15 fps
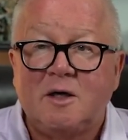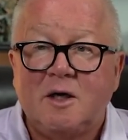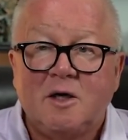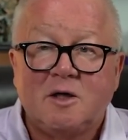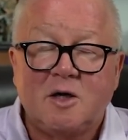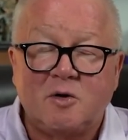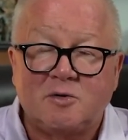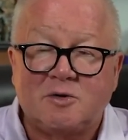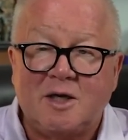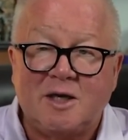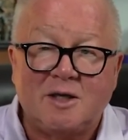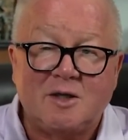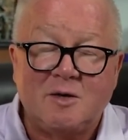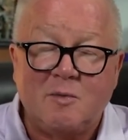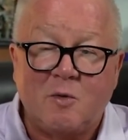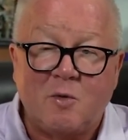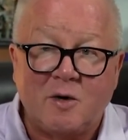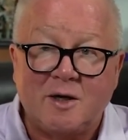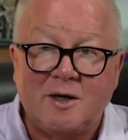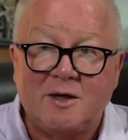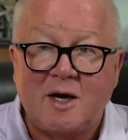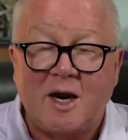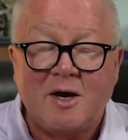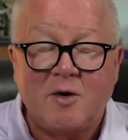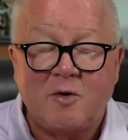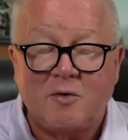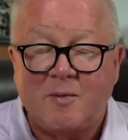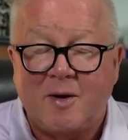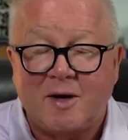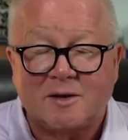Don't take it in the morning. I know the
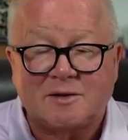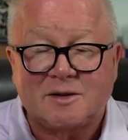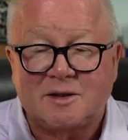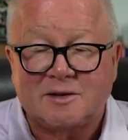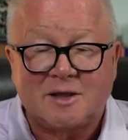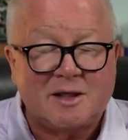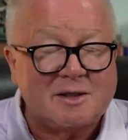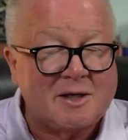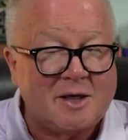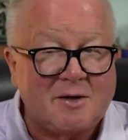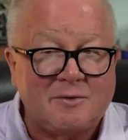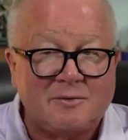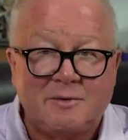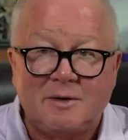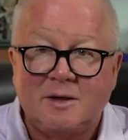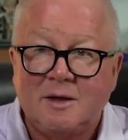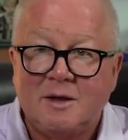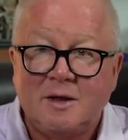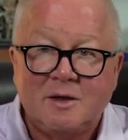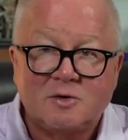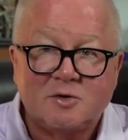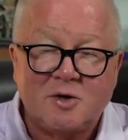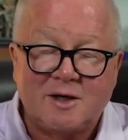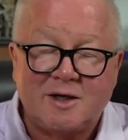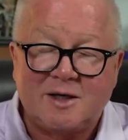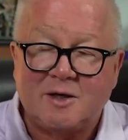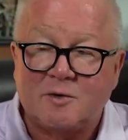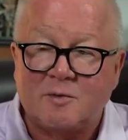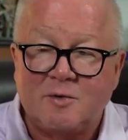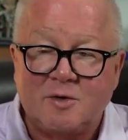bottle says that. Don't try to get it
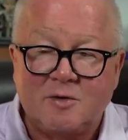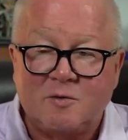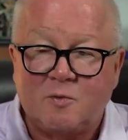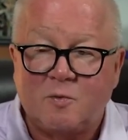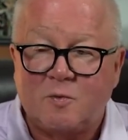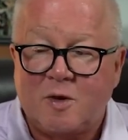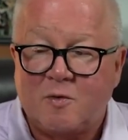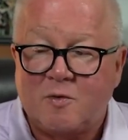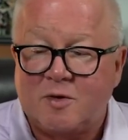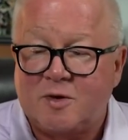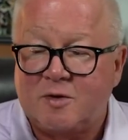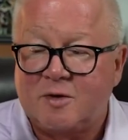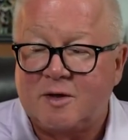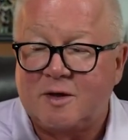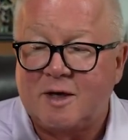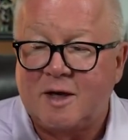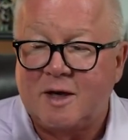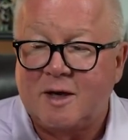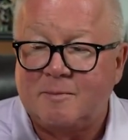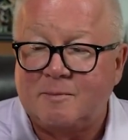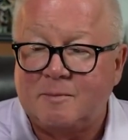removed. They won't do it. It'll